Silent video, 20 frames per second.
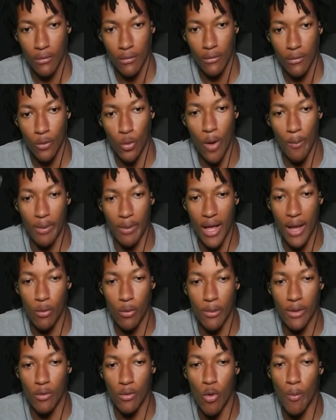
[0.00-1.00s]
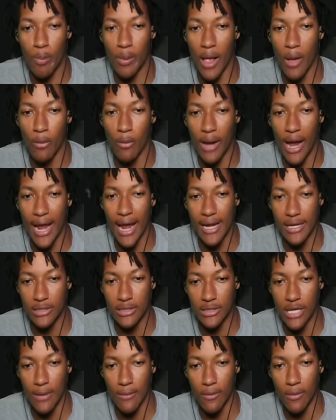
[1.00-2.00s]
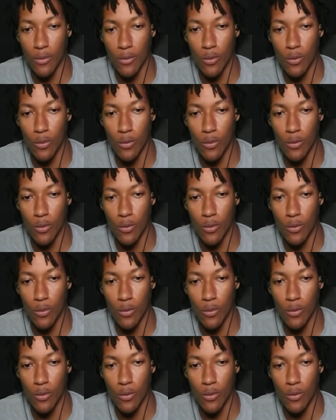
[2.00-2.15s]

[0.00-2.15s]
Quit playing with me. Quit playing with me. I hate this game.